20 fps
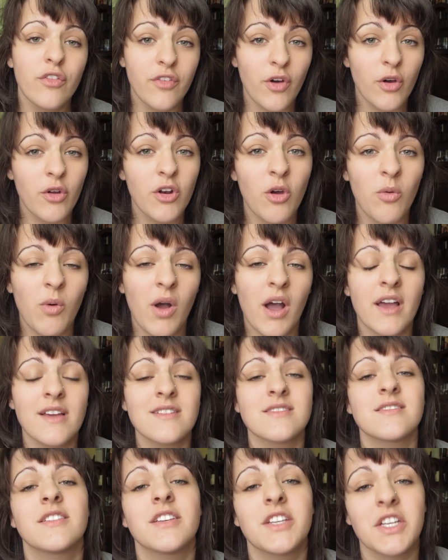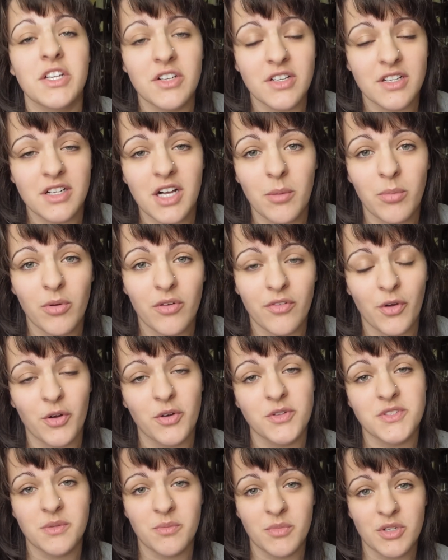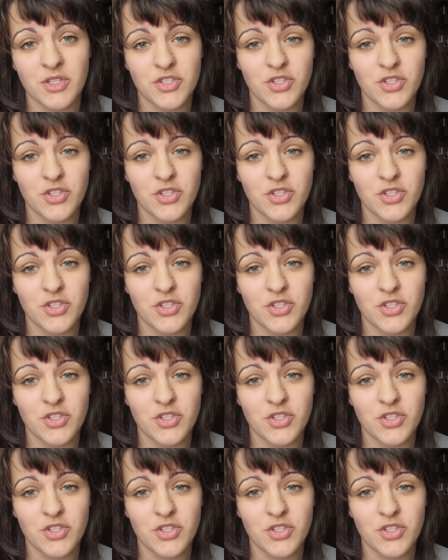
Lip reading: Photo-wise, here are a couple photos I'm going